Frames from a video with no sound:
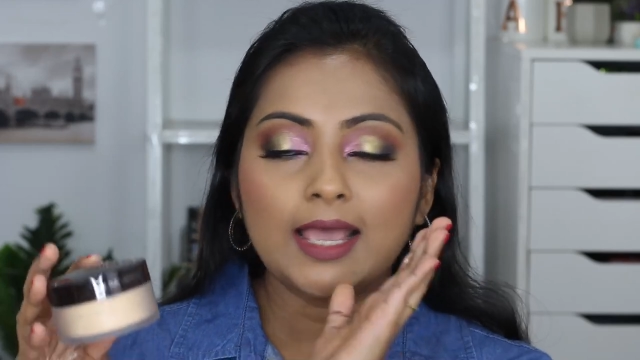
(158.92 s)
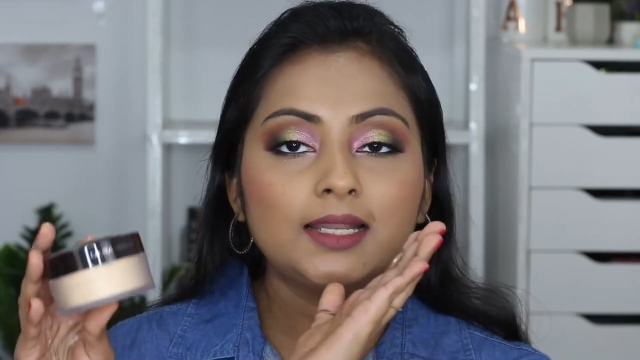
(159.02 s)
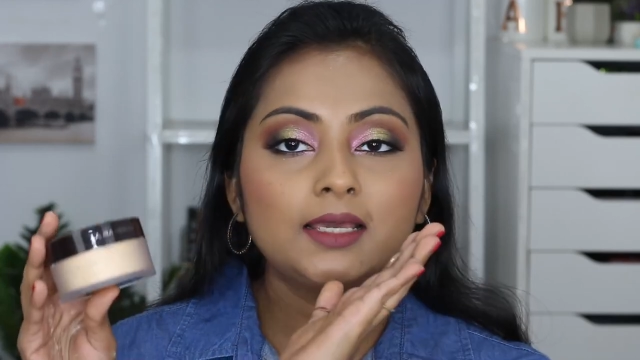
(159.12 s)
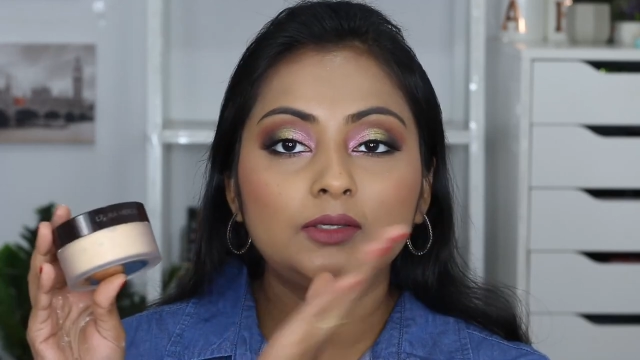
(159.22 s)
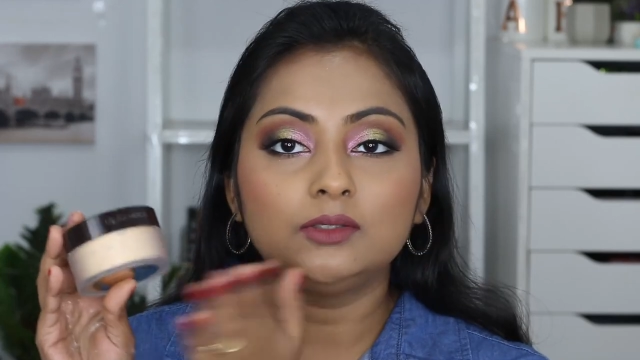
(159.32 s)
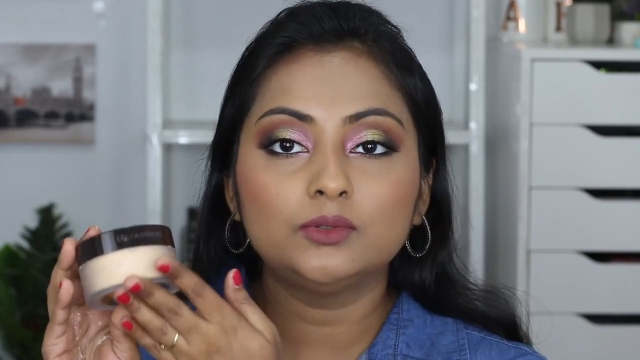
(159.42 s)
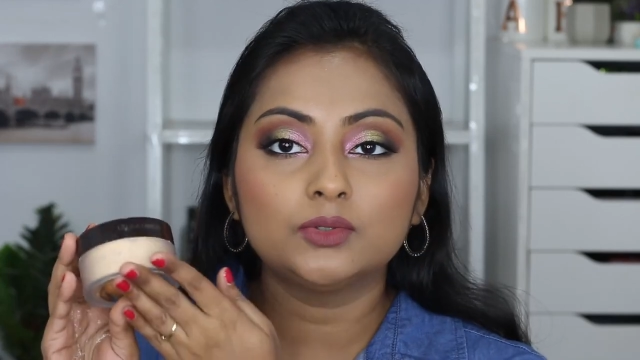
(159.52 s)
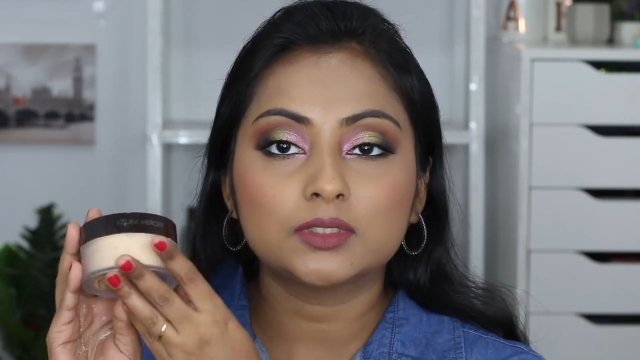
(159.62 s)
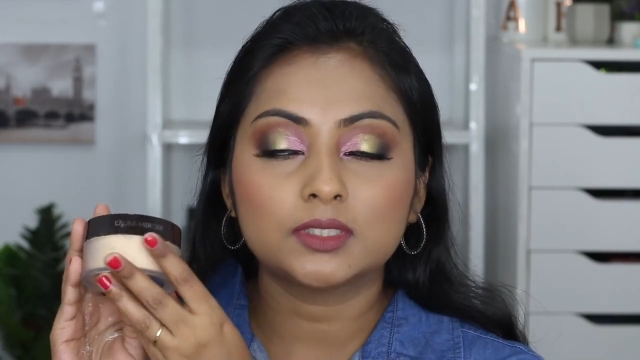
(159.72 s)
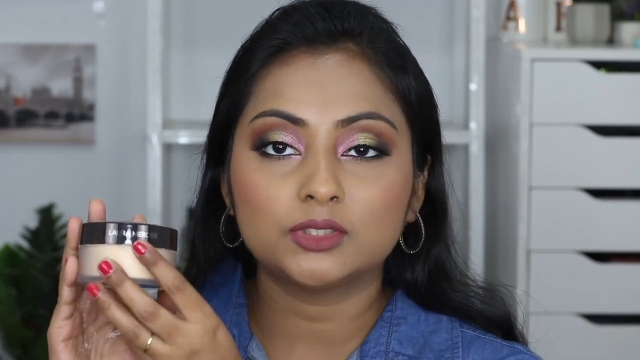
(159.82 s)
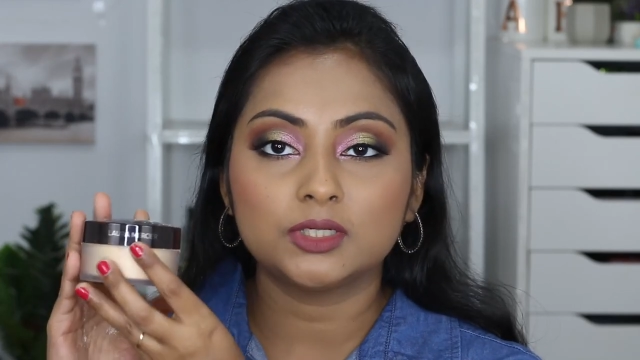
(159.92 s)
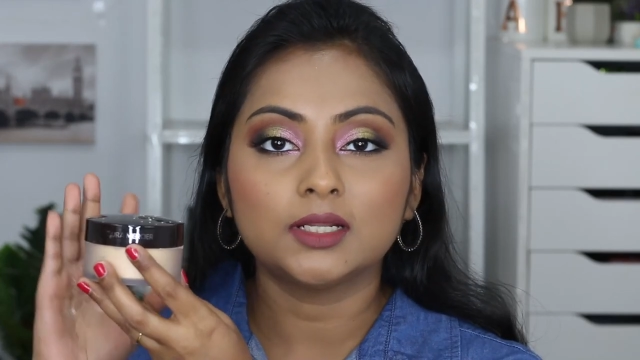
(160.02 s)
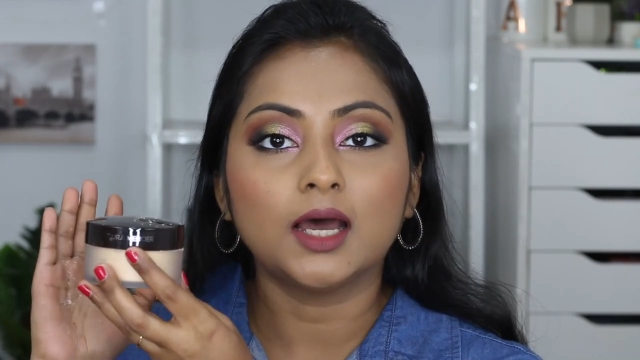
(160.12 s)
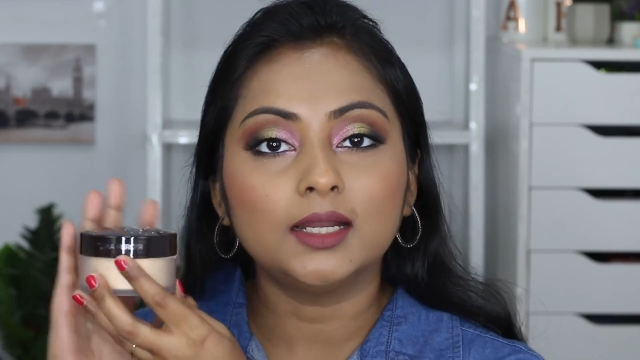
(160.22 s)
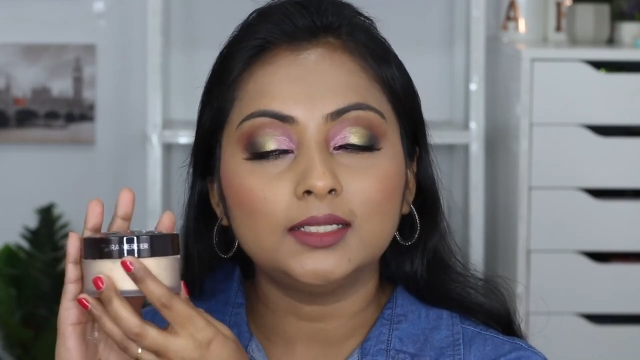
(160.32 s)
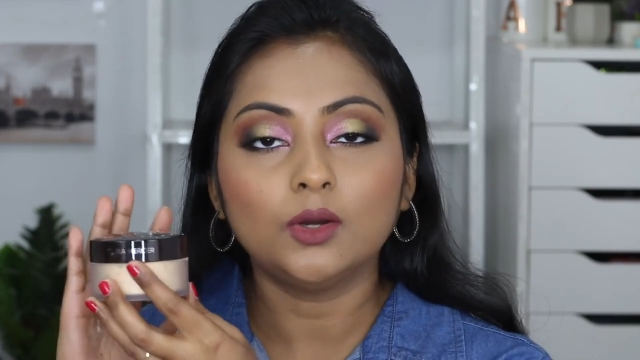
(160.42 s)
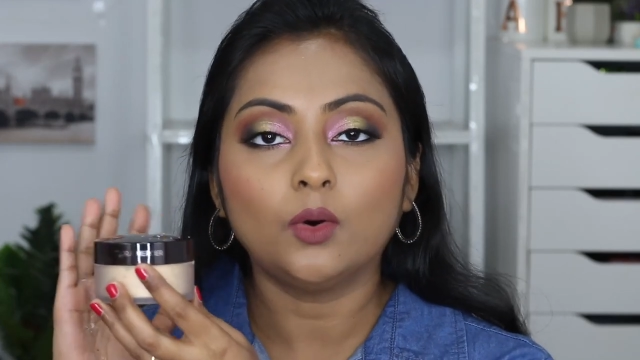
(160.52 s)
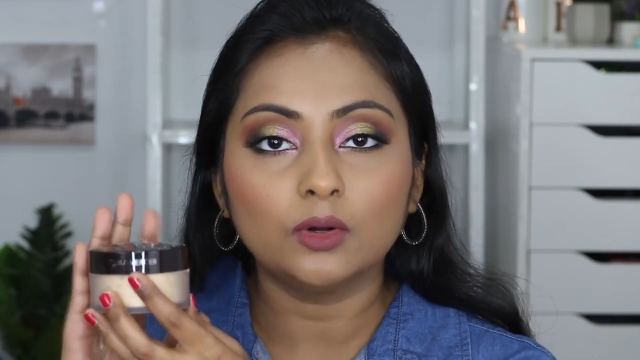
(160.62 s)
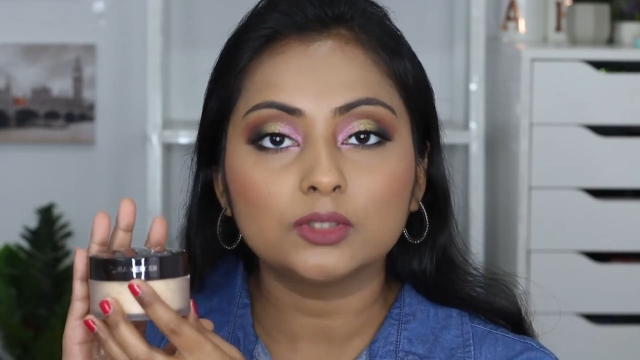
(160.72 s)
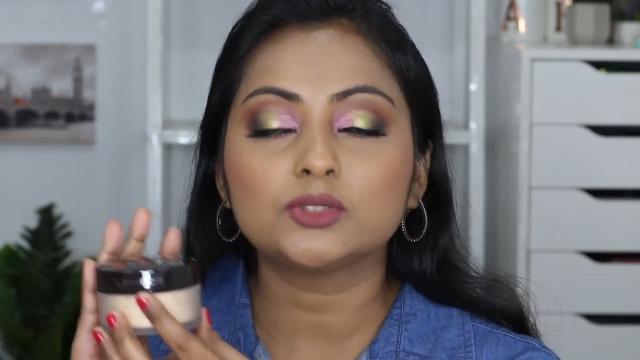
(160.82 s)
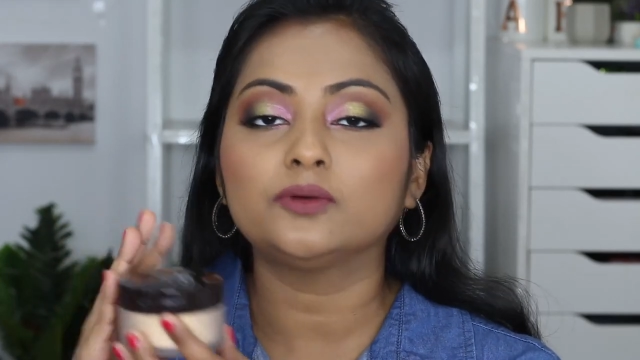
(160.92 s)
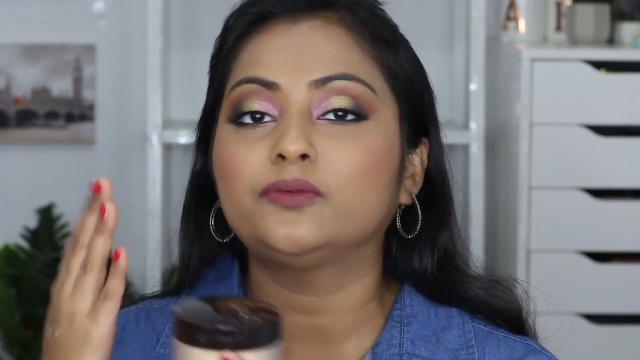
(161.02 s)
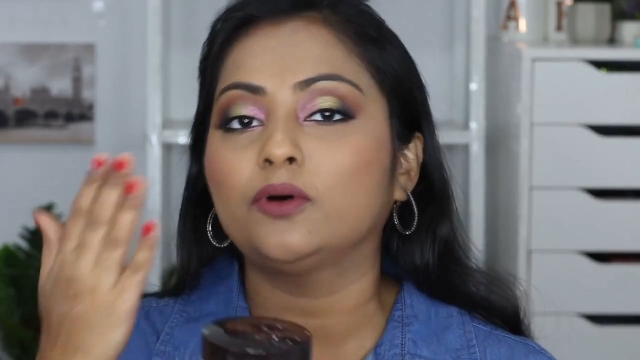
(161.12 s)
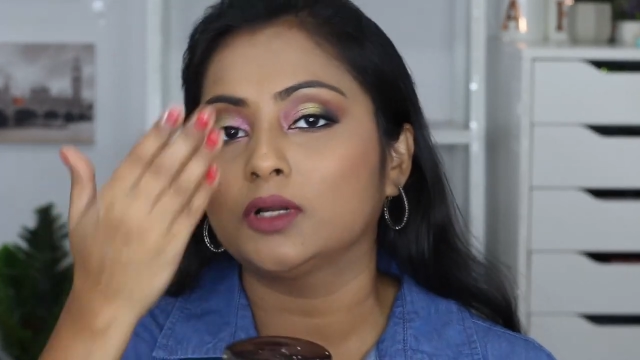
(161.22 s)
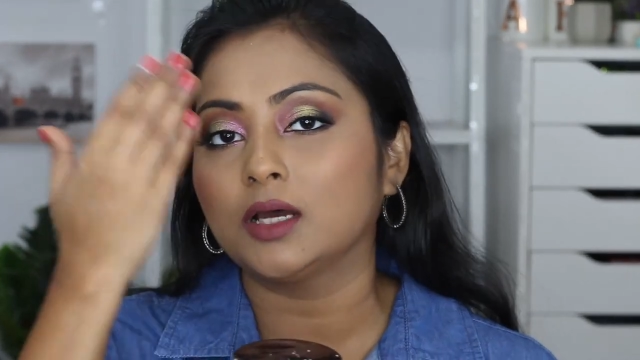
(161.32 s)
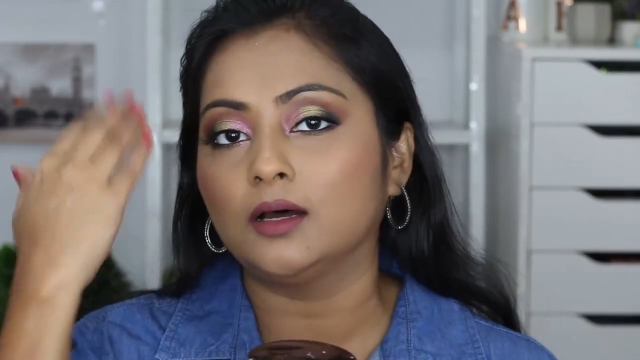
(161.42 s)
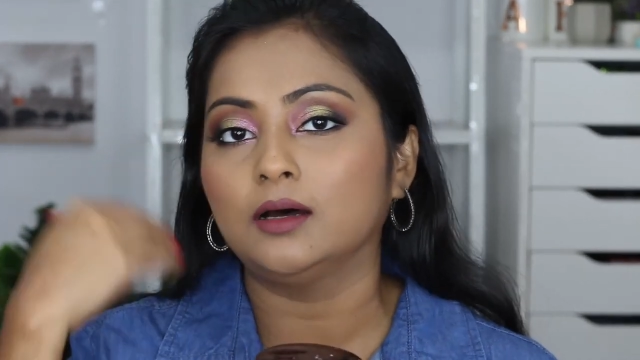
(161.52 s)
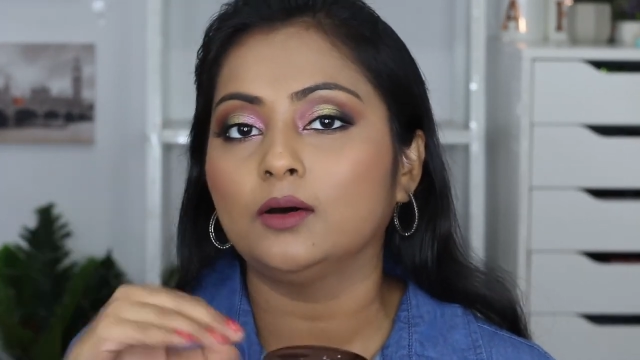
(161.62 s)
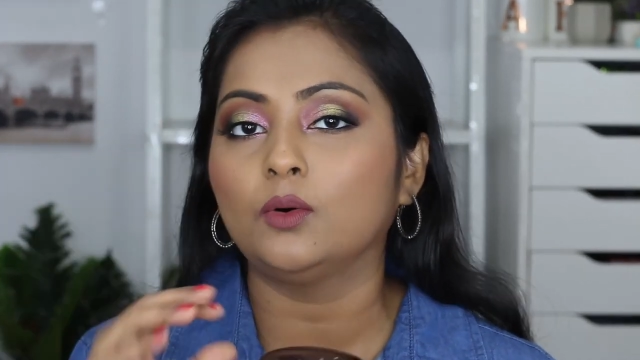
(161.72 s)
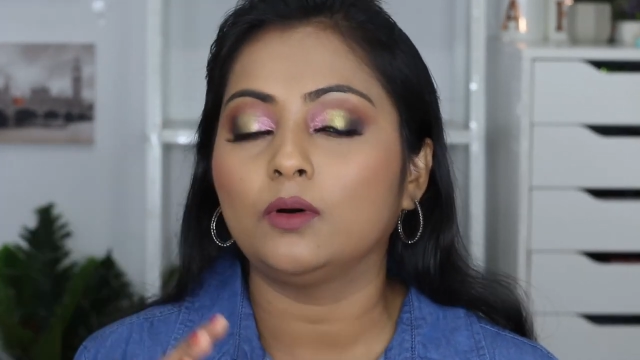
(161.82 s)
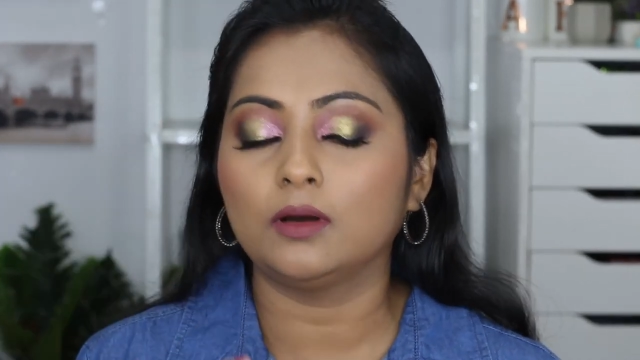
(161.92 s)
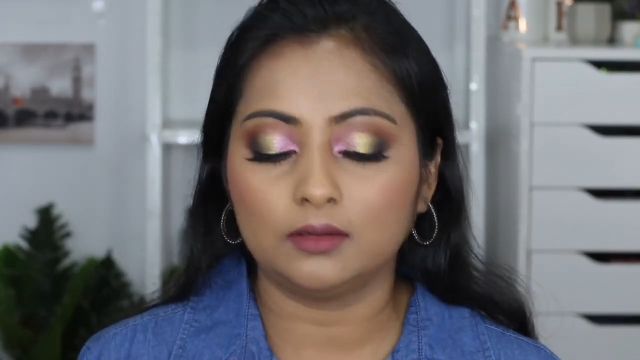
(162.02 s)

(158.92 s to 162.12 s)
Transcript: and I use the shade honey also for uh,